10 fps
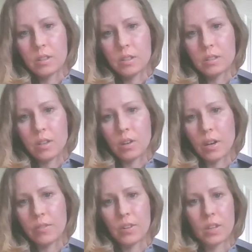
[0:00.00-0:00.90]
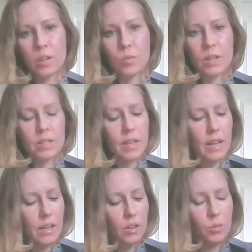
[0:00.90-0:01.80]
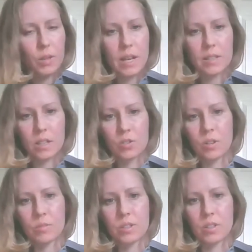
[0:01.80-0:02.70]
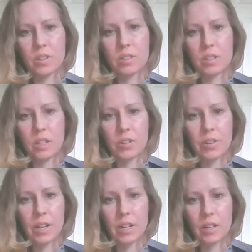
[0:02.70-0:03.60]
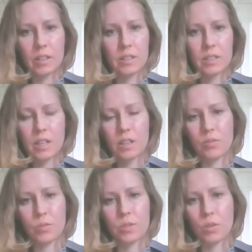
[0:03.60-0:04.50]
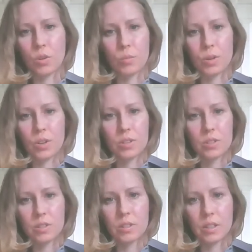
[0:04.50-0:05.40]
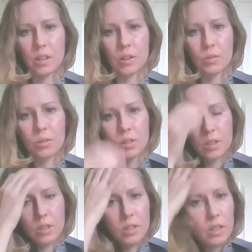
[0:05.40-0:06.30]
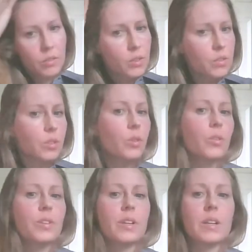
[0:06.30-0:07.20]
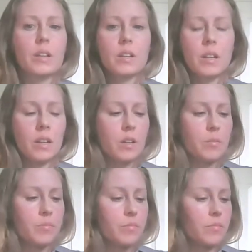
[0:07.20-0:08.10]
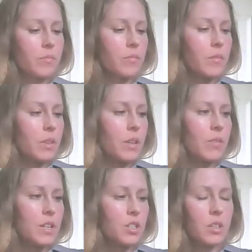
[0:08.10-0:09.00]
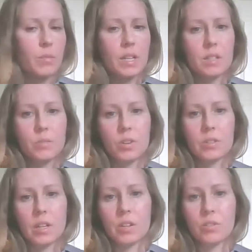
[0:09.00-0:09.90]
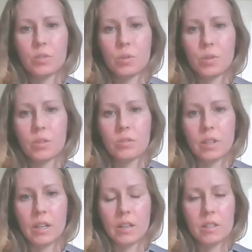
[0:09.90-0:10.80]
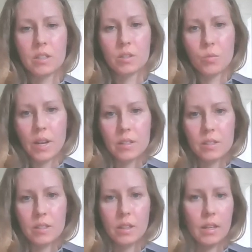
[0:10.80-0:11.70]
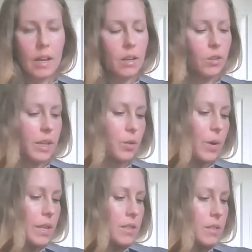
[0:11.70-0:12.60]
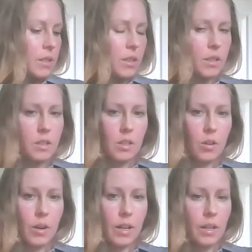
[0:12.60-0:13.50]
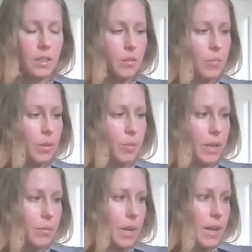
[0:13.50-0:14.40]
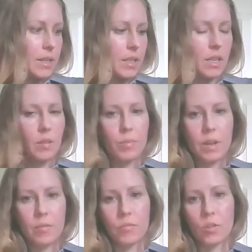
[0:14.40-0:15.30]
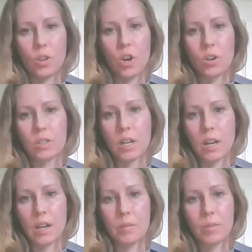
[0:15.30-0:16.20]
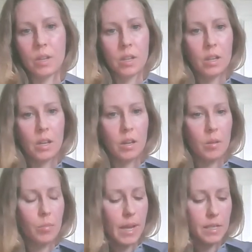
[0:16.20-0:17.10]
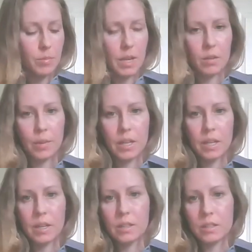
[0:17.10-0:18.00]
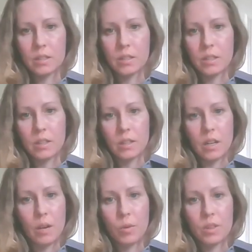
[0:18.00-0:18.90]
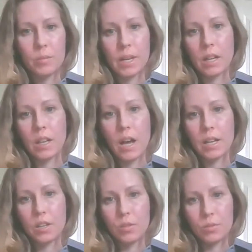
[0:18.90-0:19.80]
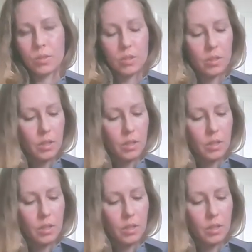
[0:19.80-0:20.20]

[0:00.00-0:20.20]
So I feel like once that inner plastic trim starts deteriorating, it just kind of ruins the whole purse, you know? It ruins the whole thing. Eventually it makes the purse unusable, and it's just a waste, and I don't like waste. So I like to baby my bags and keep them for a long time, pass them down to my kids. I want them to get a lot of use.